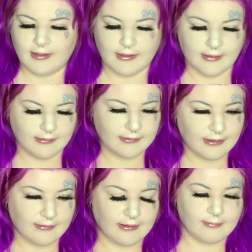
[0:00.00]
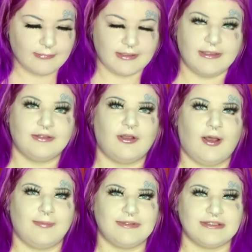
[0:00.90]
and yelling at me in the
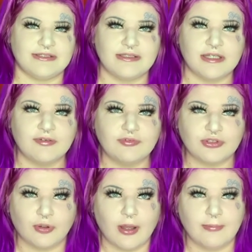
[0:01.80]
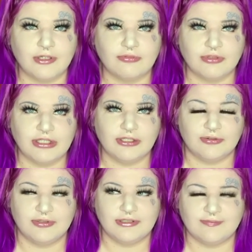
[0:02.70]
comments and stuff, so I'm gonna redo
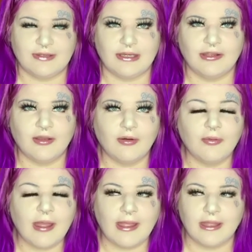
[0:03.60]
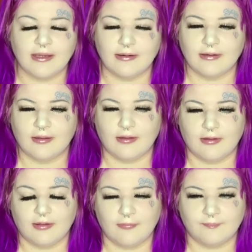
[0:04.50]
this video, and,
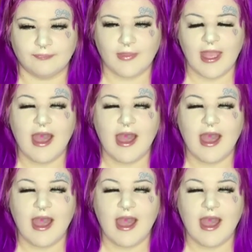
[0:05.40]
I